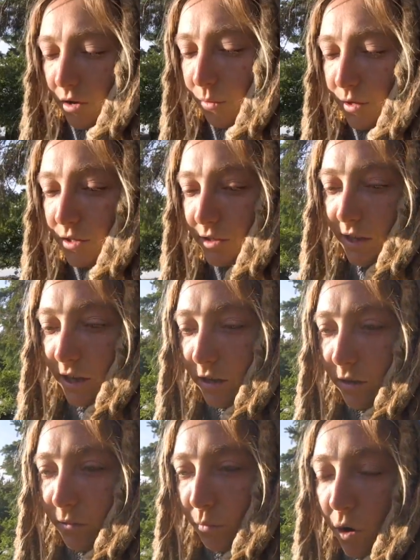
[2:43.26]
We used that
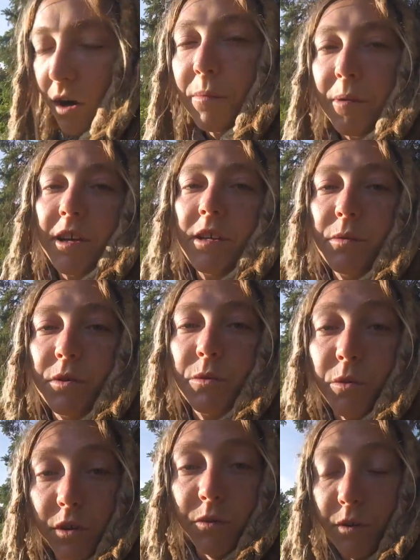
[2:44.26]
water base,
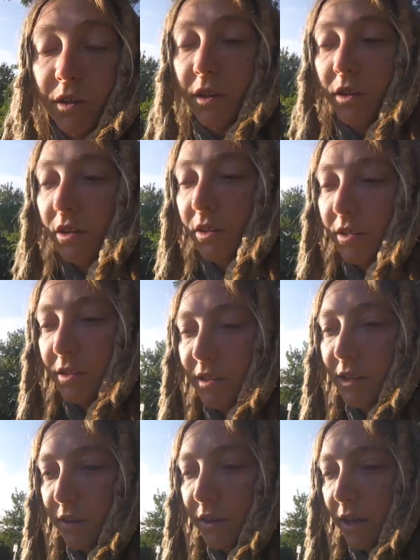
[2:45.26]
which worked really good to
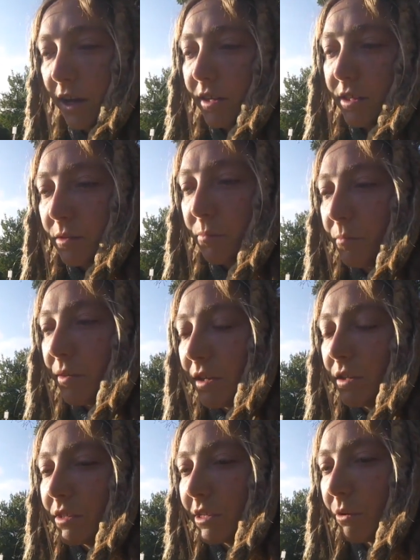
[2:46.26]
seal the decks. It
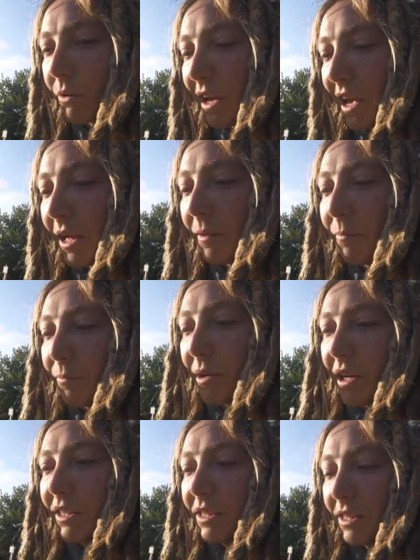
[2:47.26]
didn't soak in,
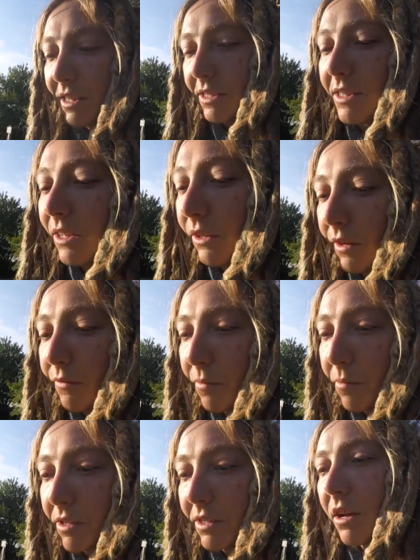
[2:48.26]
but at least it sealed it
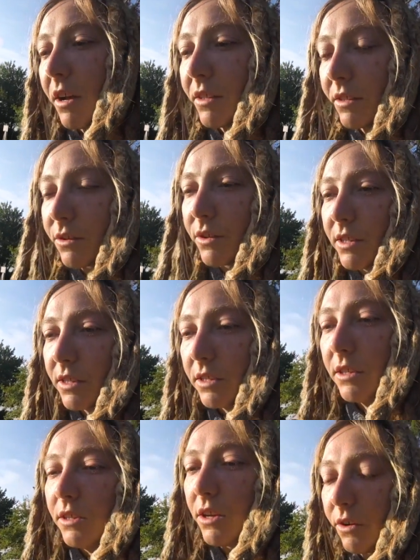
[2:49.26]
from the sun, so it
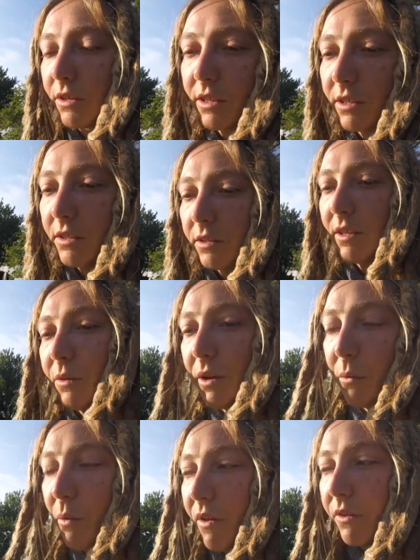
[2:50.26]
didn't, you know, it didn't
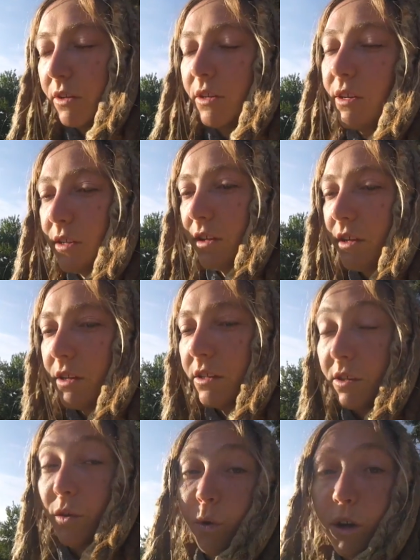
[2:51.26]
get weathered
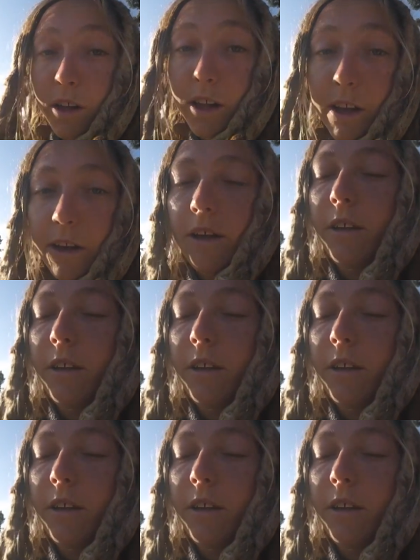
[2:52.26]
so quickly.